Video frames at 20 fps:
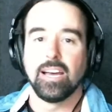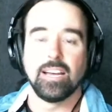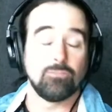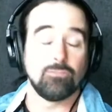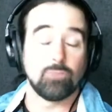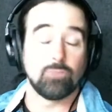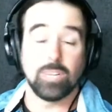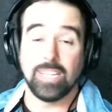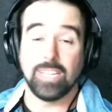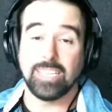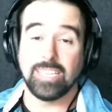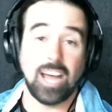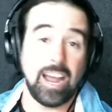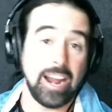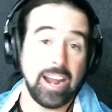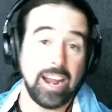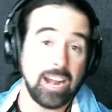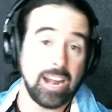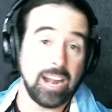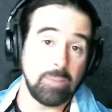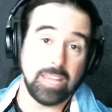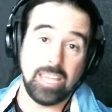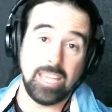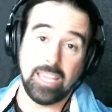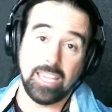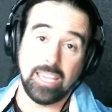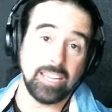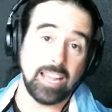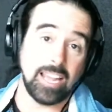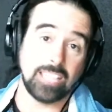really tired, but
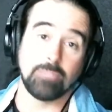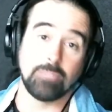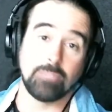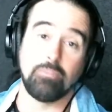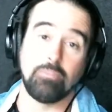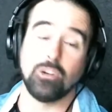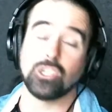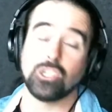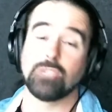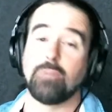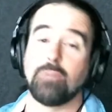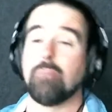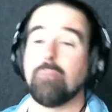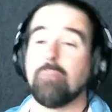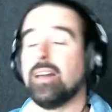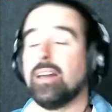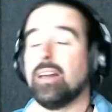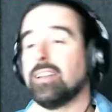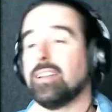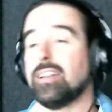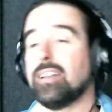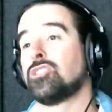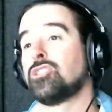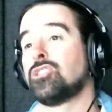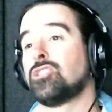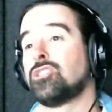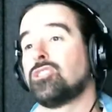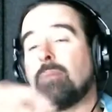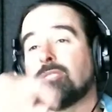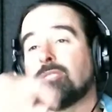he likes to push my buttons. So
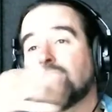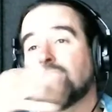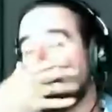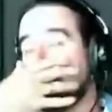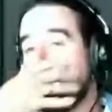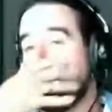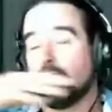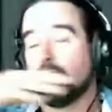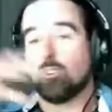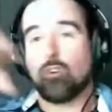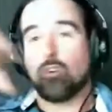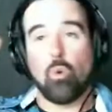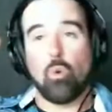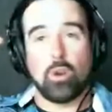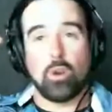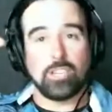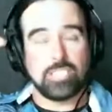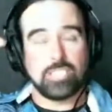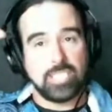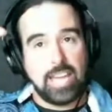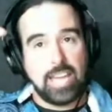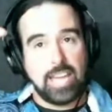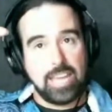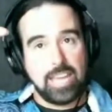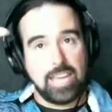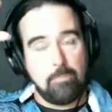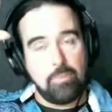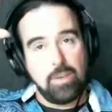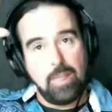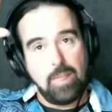I'm singing. The chorus is like
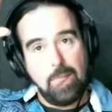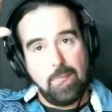up.